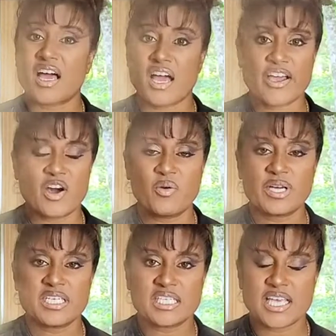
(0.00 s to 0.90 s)
I
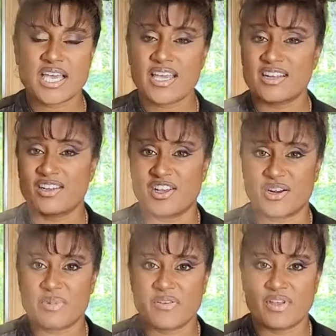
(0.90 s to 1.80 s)
always say in a lot of
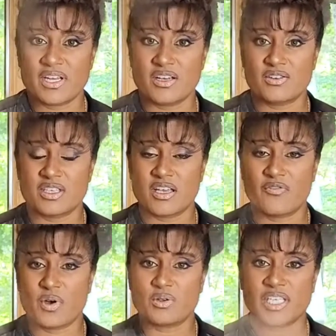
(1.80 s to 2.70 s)
my videos, if
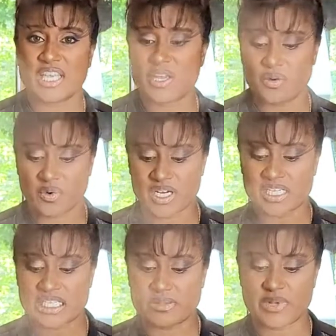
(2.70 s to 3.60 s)
only there
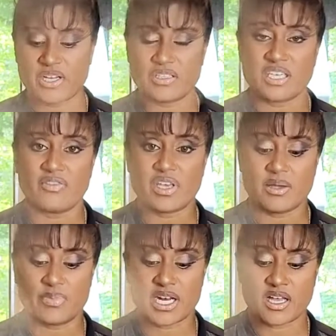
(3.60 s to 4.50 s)
was smell TV,
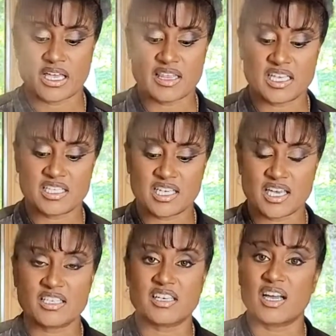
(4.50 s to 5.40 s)
but in this
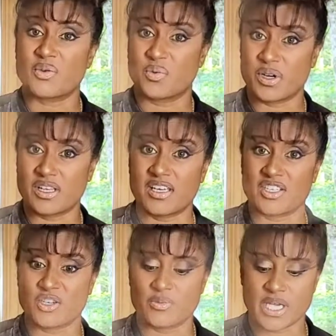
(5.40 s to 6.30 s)
case, I really
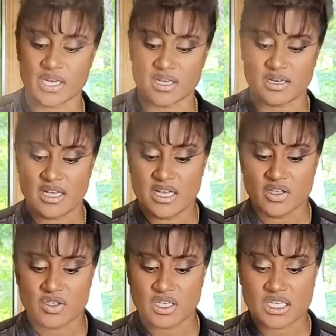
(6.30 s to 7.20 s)
do mean it.
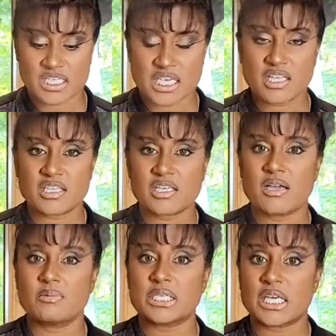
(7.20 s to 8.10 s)
So I'm going to take the
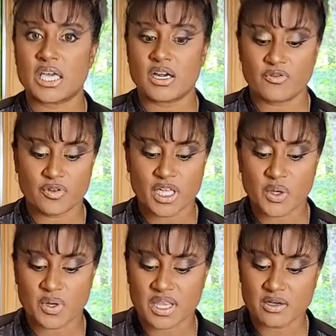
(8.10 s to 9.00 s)
time to carefully,
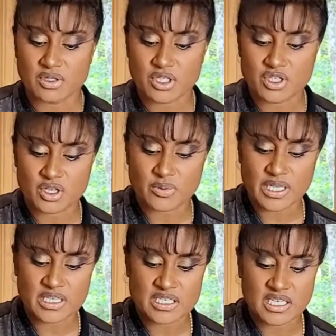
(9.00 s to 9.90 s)
without disturbing
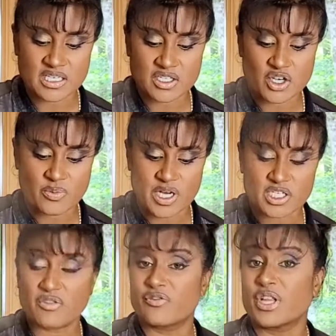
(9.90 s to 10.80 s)
the skin too much,
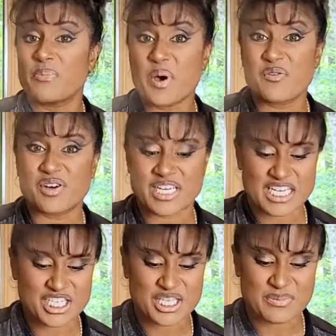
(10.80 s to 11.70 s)
flip over
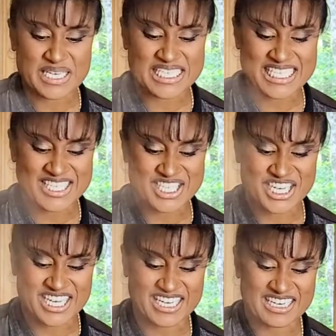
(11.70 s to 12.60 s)
each of the pieces of
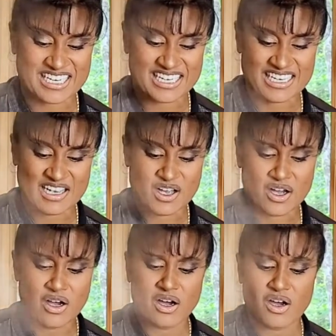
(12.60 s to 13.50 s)
chicken.
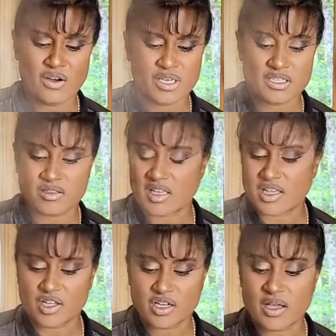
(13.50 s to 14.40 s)
Oh, they
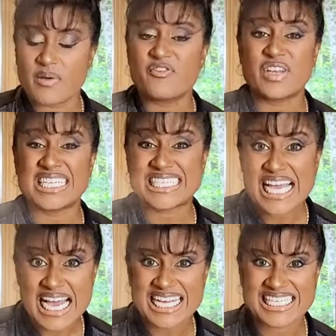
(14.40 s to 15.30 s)
look
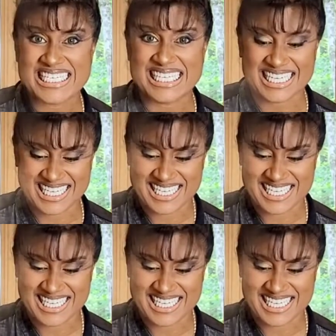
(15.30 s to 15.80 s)
fantastic.